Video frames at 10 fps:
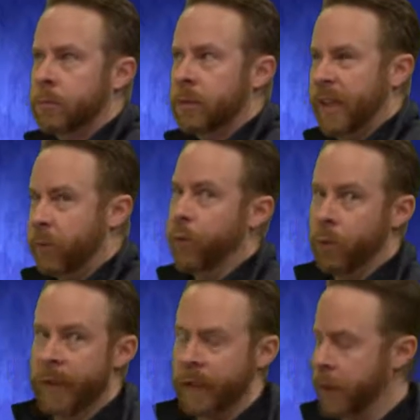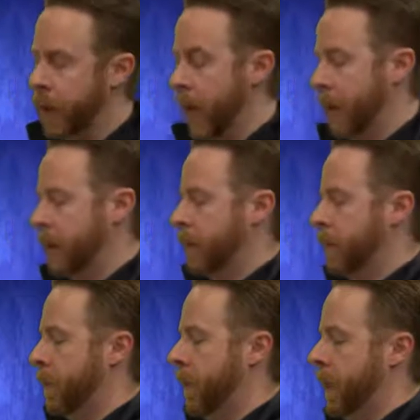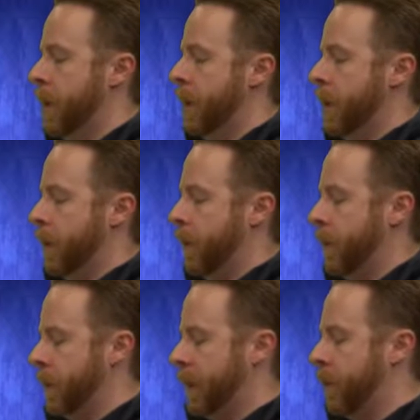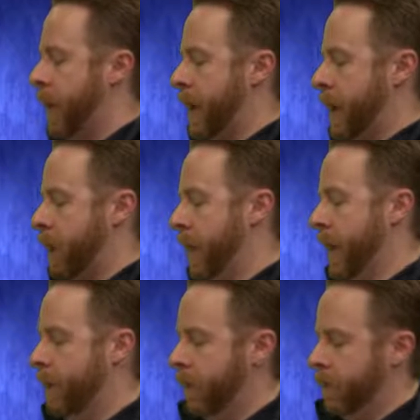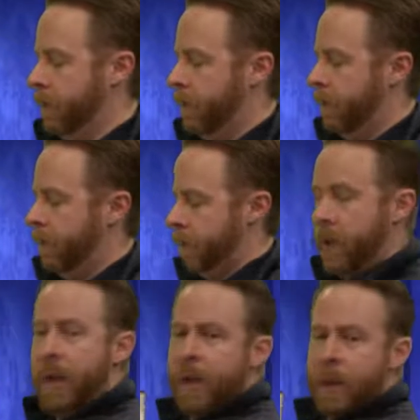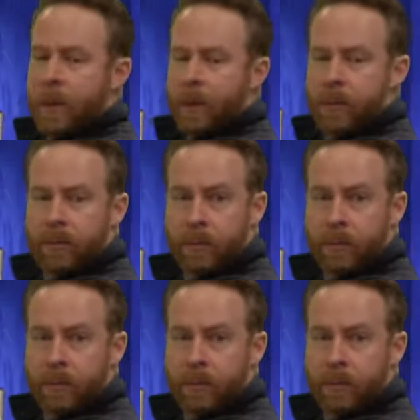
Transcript: That's a really good guess. So let's write it out. We have the letter W.